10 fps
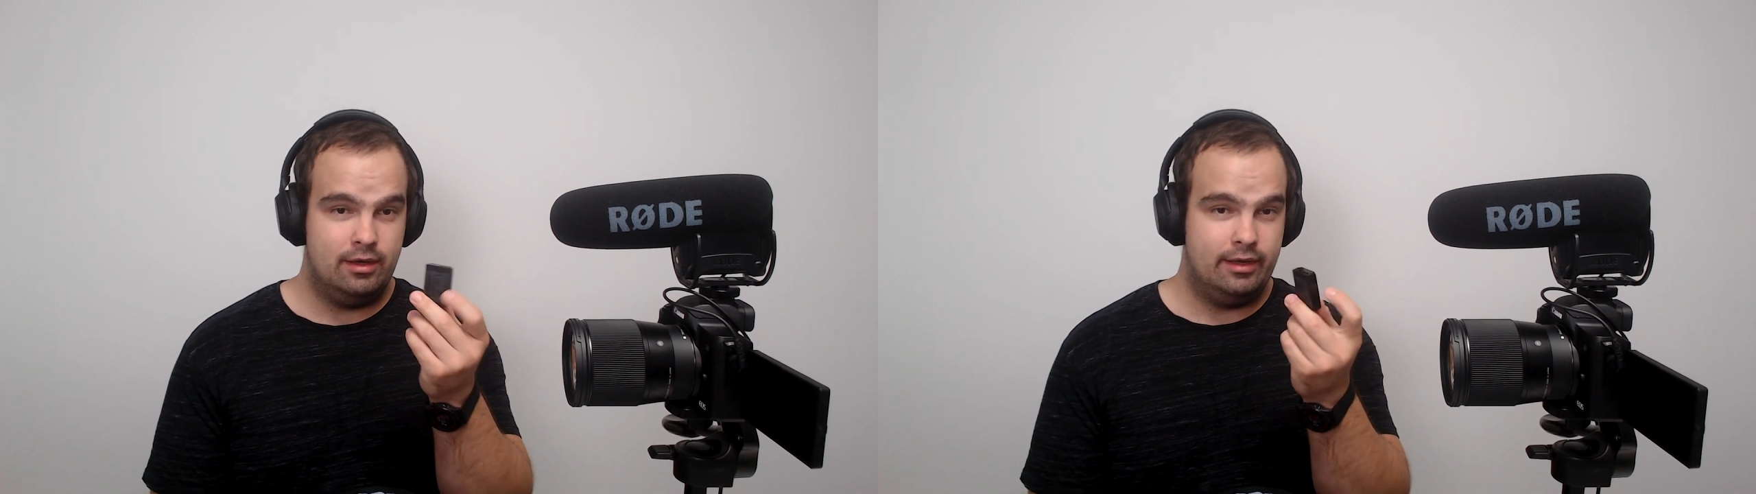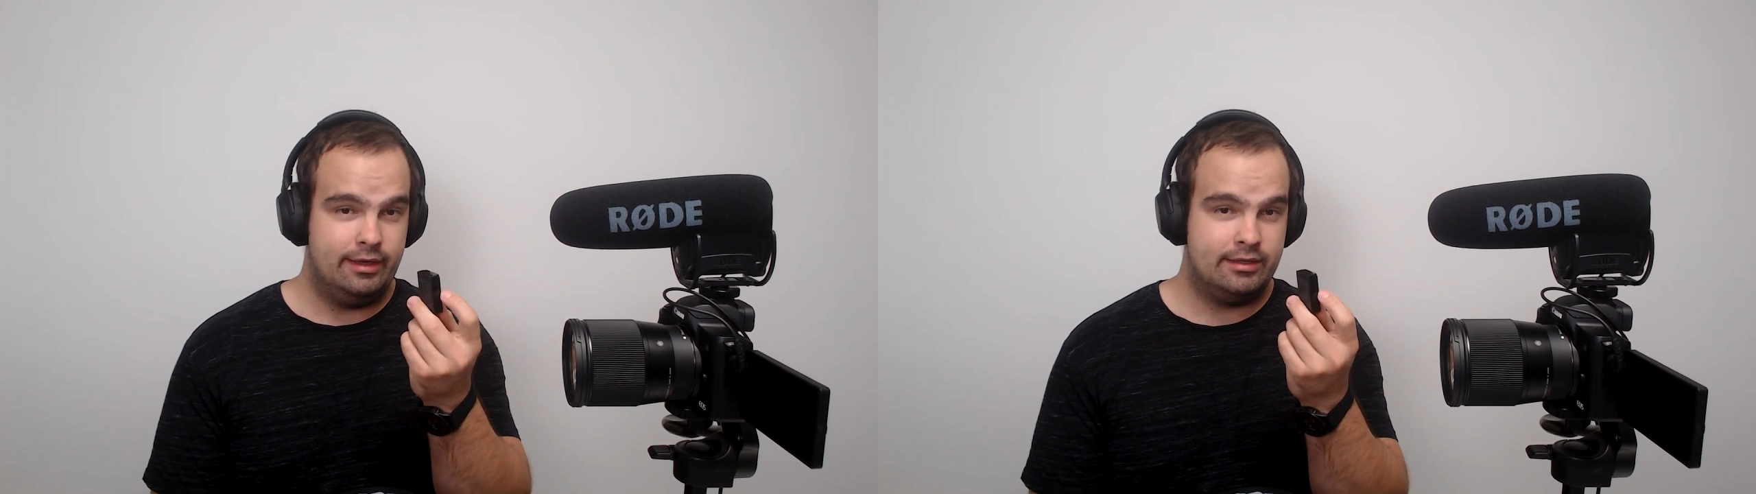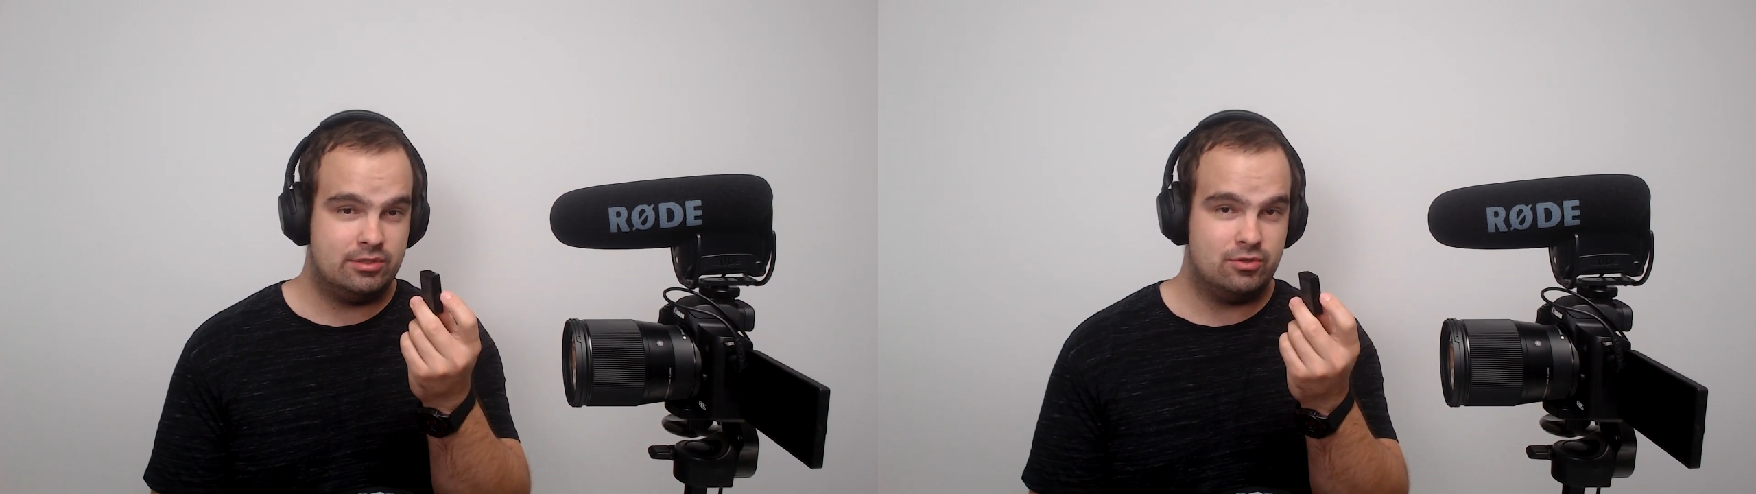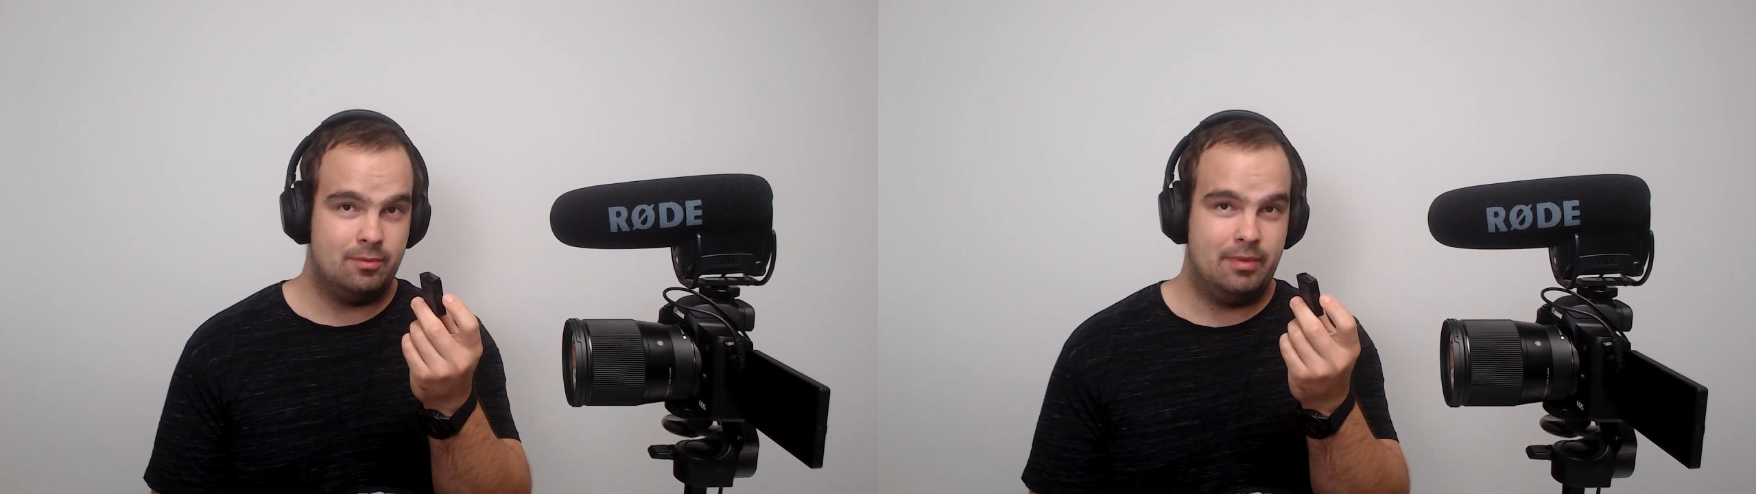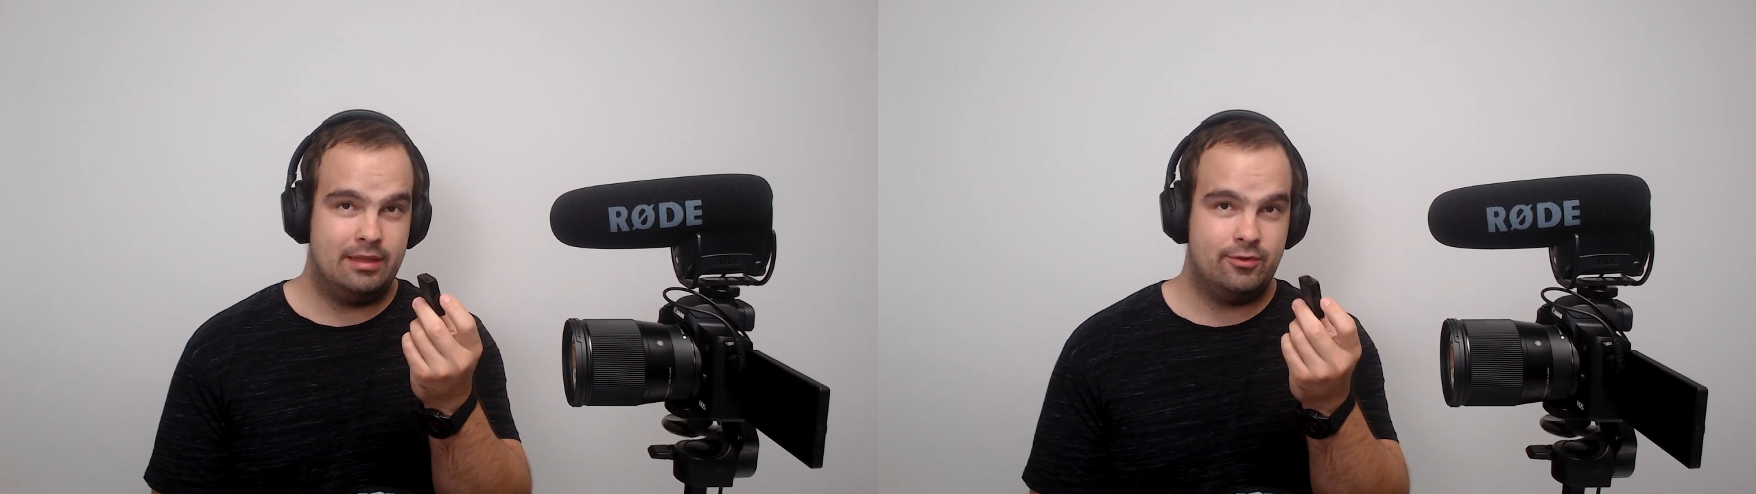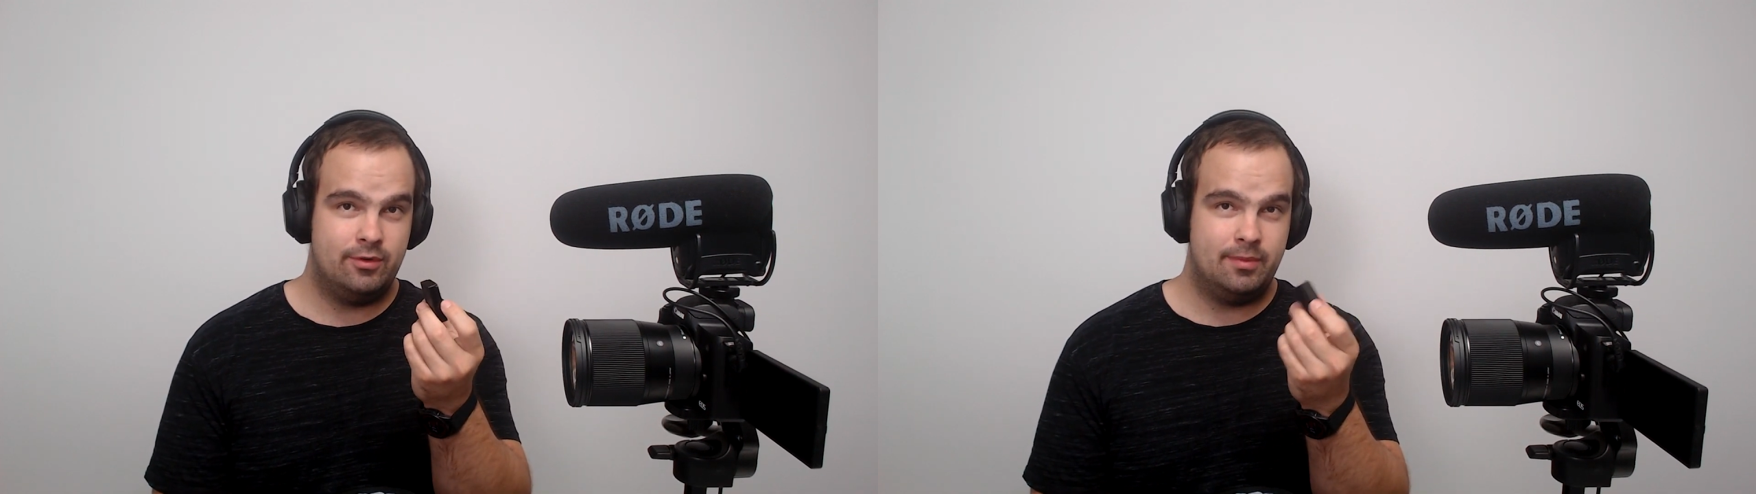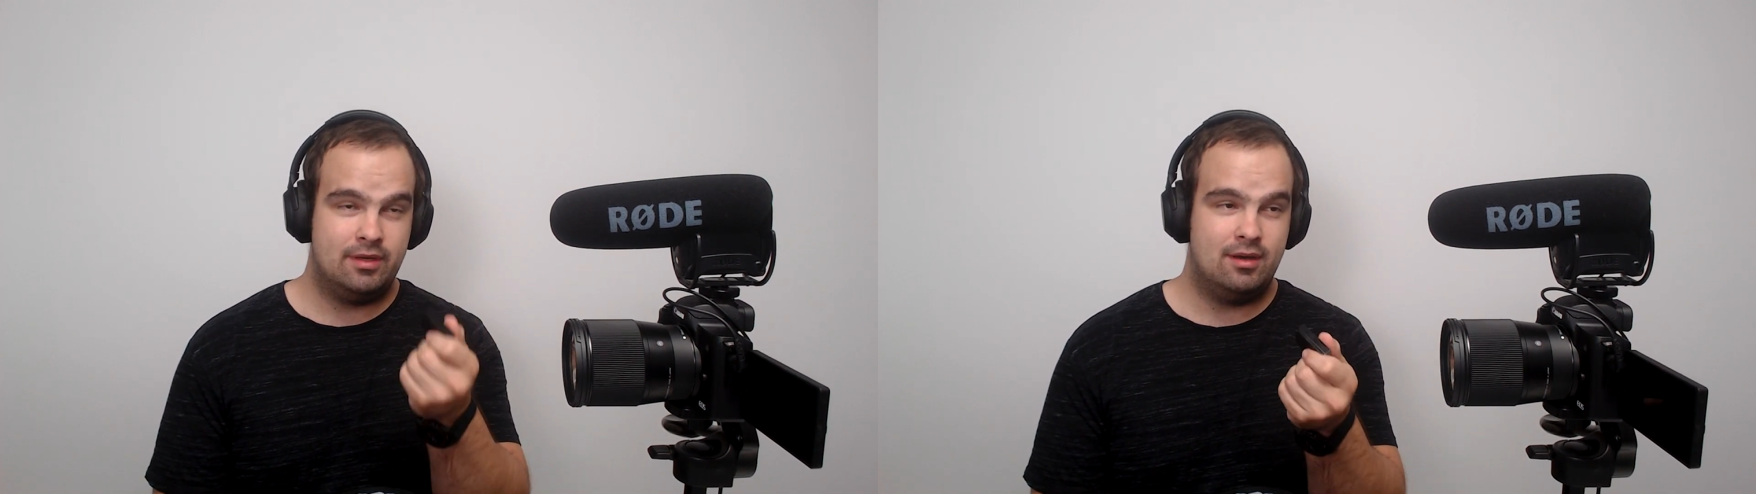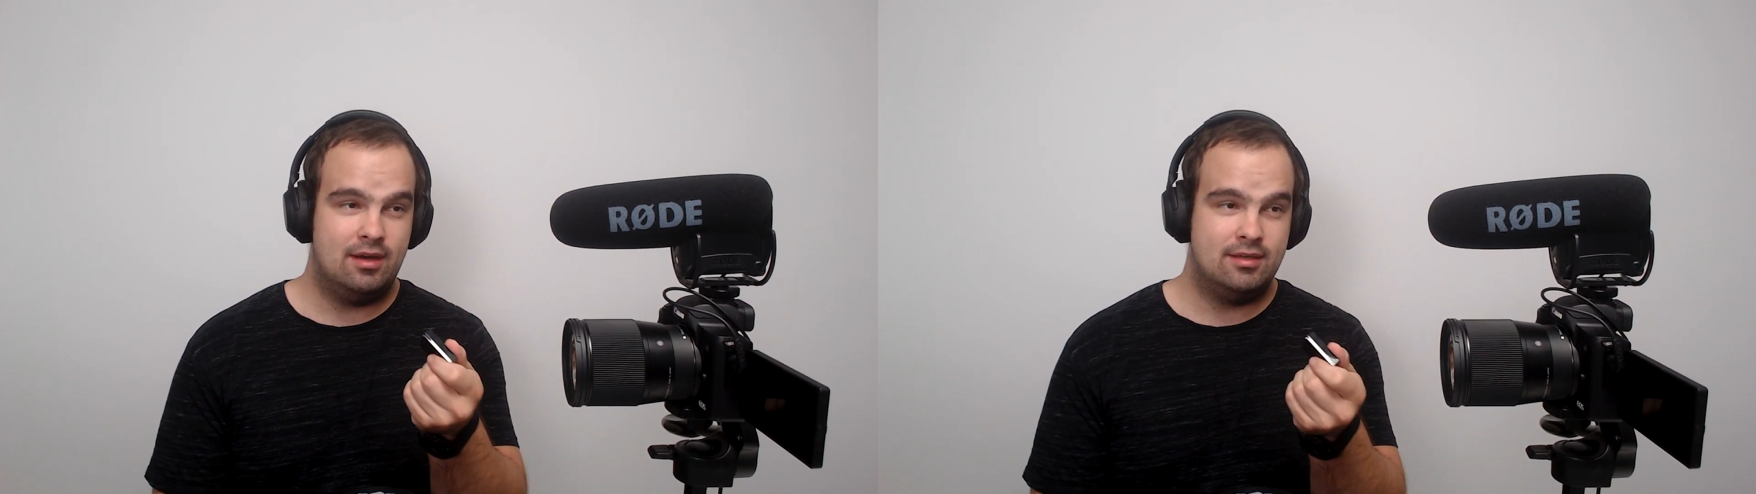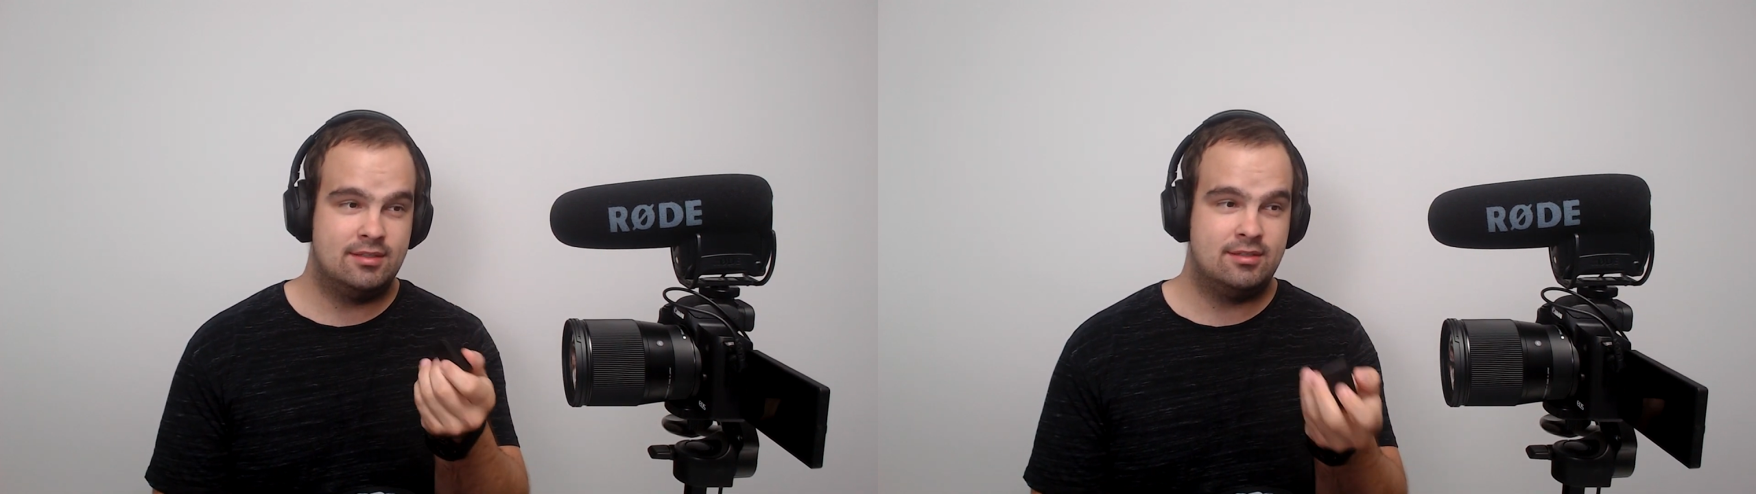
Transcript: extra battery, because